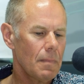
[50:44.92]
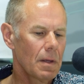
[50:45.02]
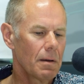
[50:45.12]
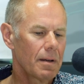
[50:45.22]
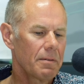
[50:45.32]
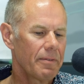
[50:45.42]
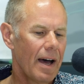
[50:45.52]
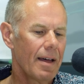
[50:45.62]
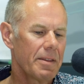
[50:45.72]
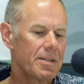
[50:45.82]
you know, your
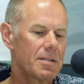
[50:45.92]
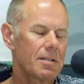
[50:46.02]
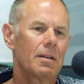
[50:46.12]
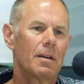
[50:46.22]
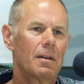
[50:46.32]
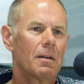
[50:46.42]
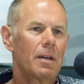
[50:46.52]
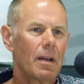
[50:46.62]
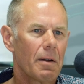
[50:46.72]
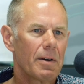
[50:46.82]
father's,
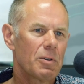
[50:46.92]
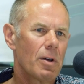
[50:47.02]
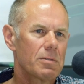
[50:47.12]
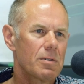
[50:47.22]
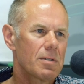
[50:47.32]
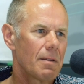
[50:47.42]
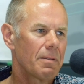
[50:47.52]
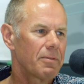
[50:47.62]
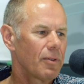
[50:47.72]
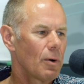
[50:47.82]
you know, unconscious on
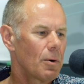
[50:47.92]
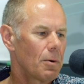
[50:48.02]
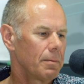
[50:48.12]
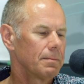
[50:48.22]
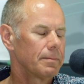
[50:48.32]
the floor.